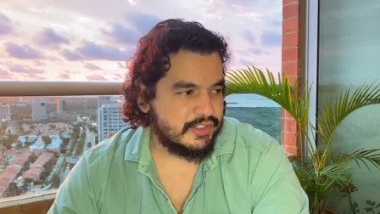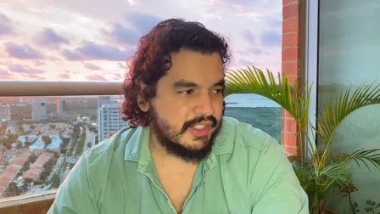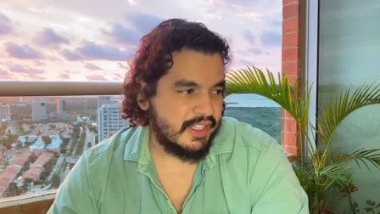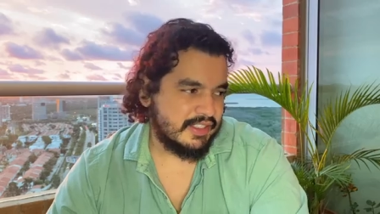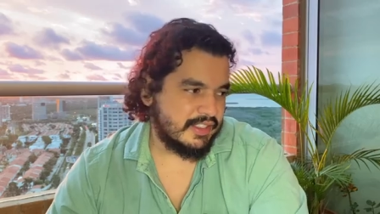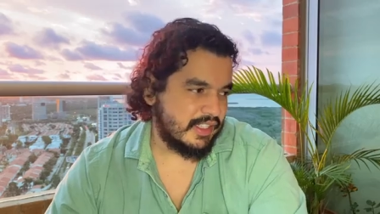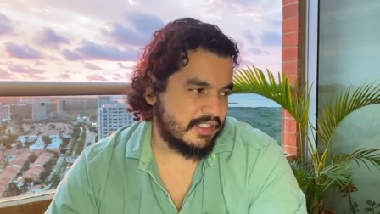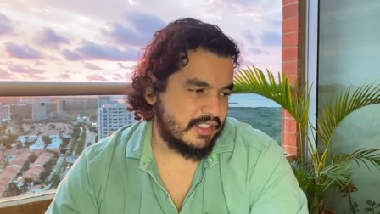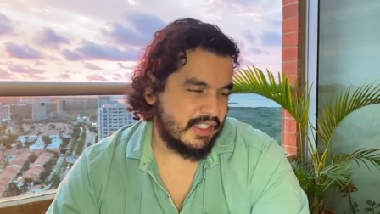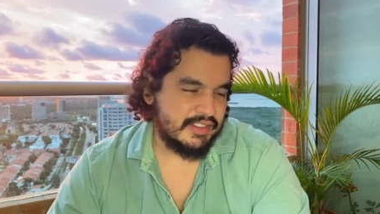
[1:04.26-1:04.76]
as,
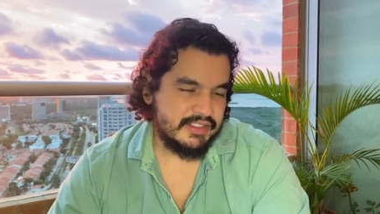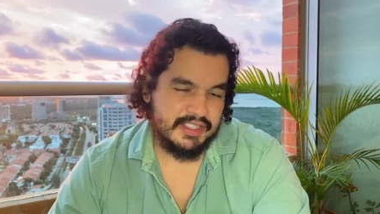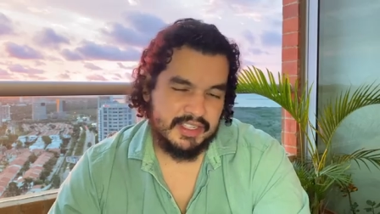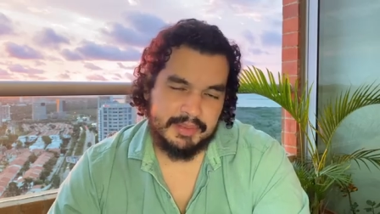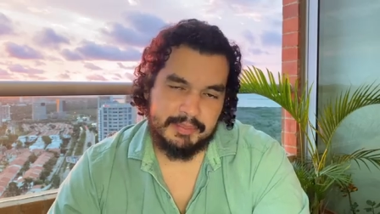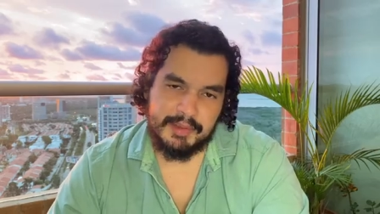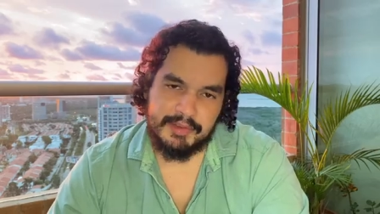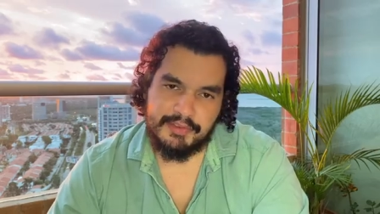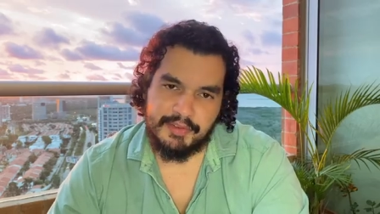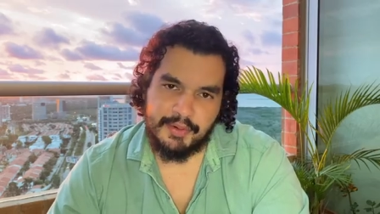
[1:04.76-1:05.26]
as, i
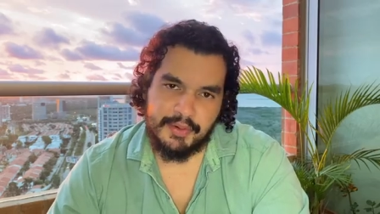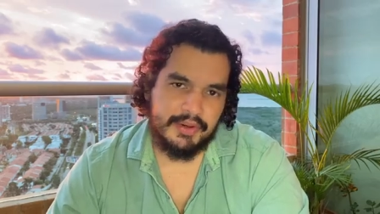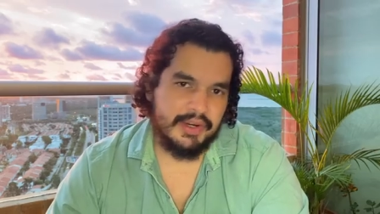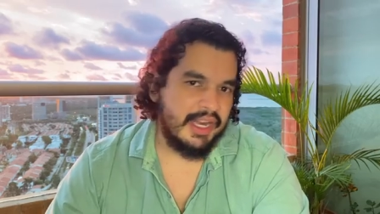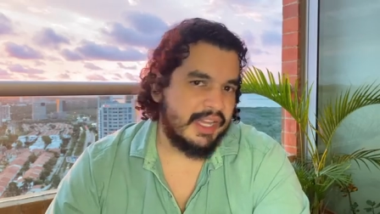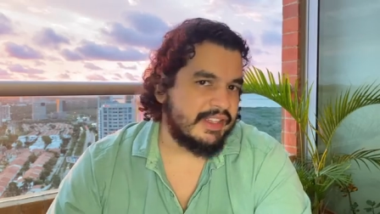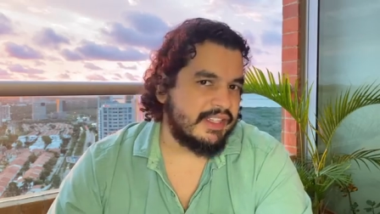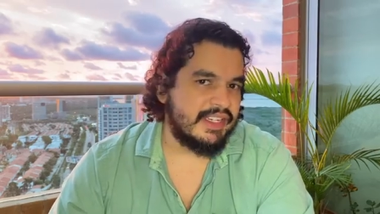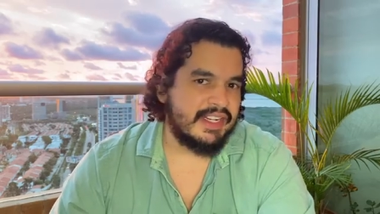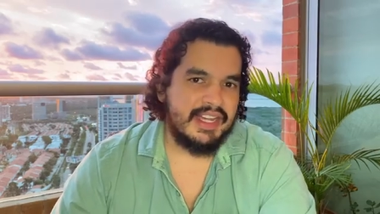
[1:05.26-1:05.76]
said before
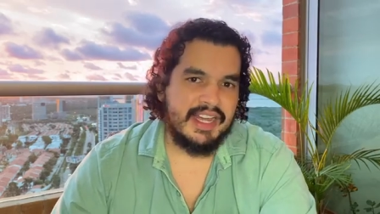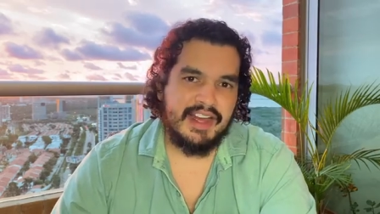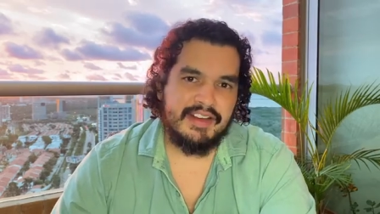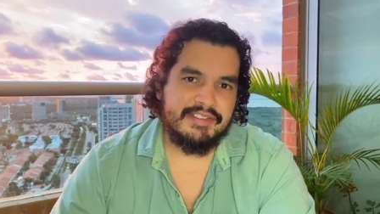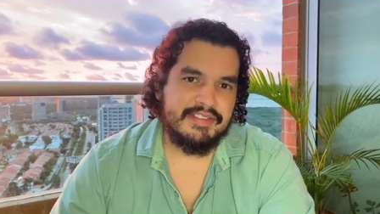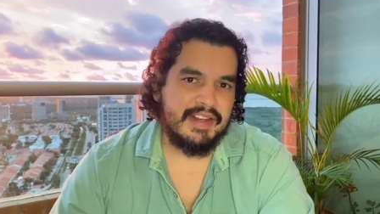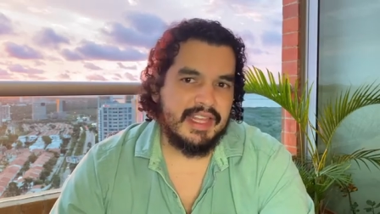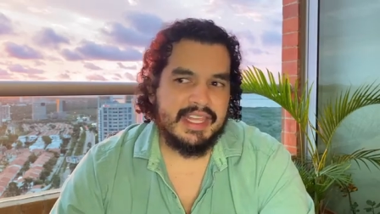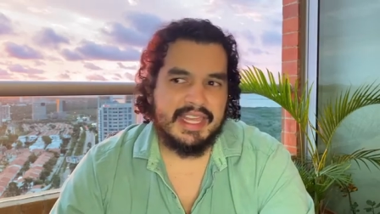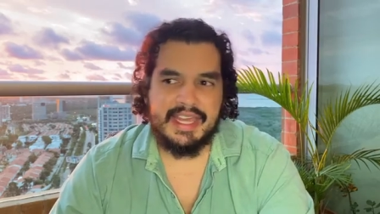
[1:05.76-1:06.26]
i didn't
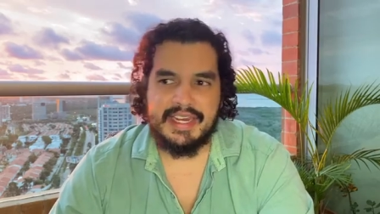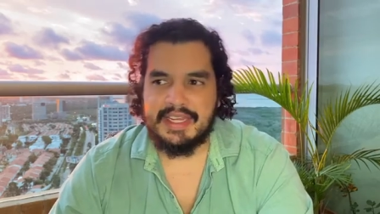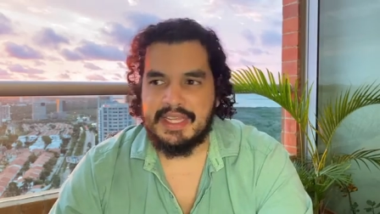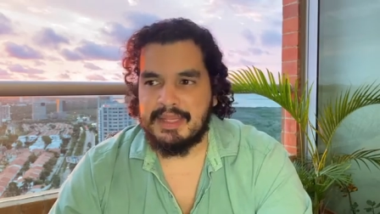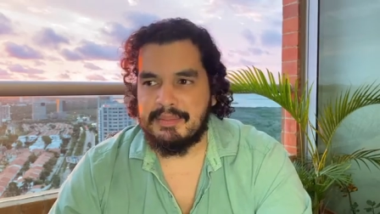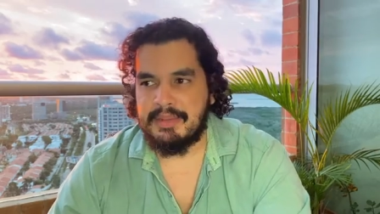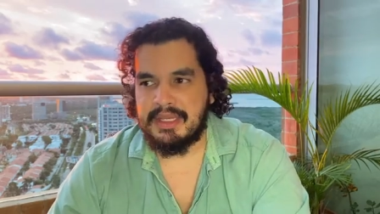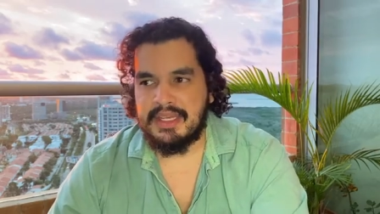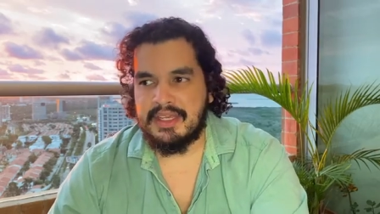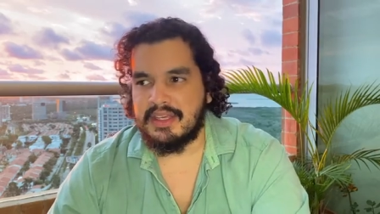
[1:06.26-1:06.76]
have like any
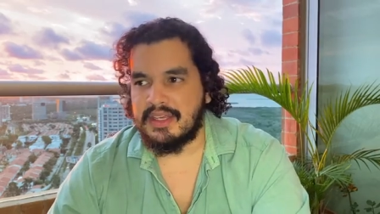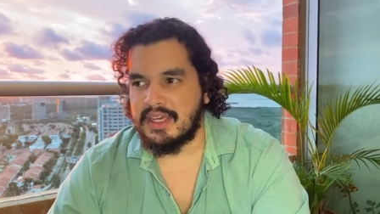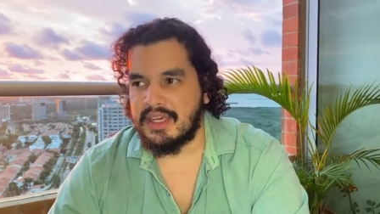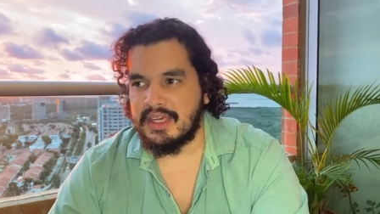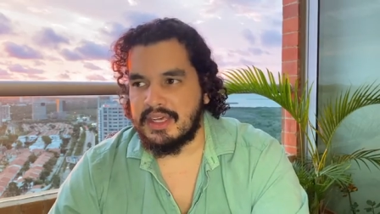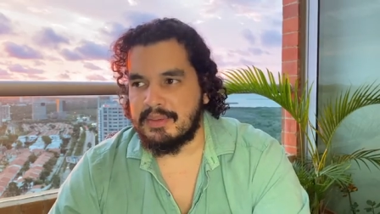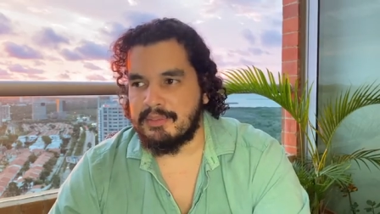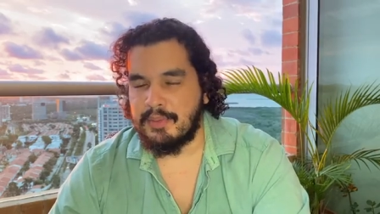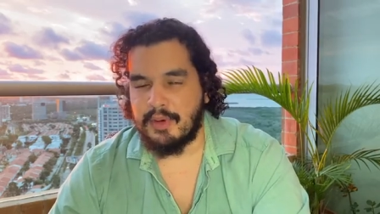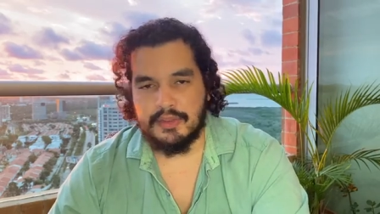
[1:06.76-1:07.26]
big
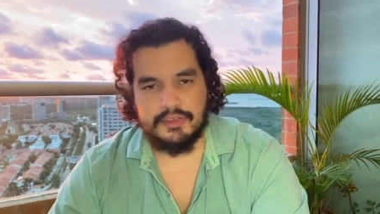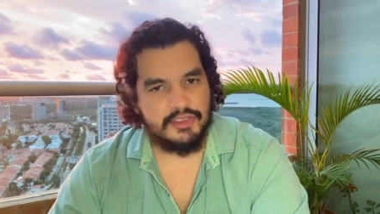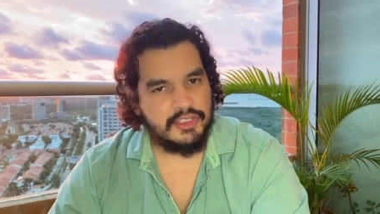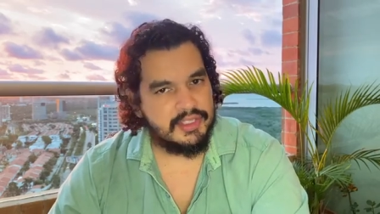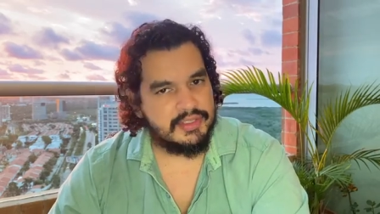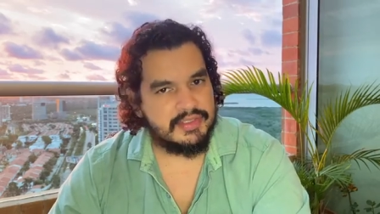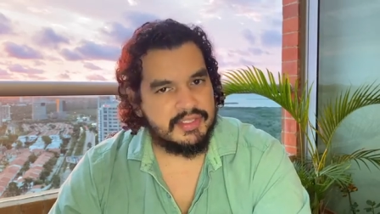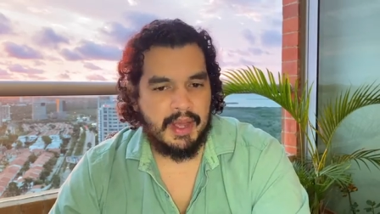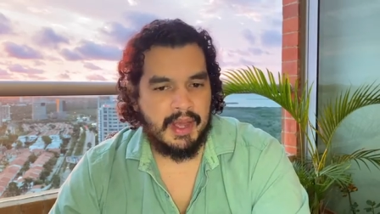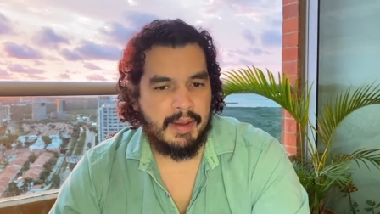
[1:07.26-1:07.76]
uh,
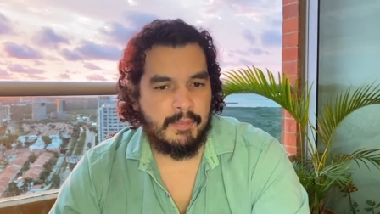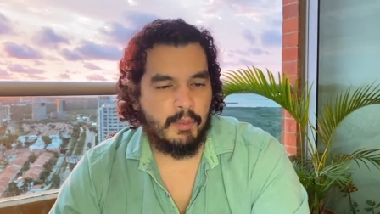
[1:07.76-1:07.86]
budget uh,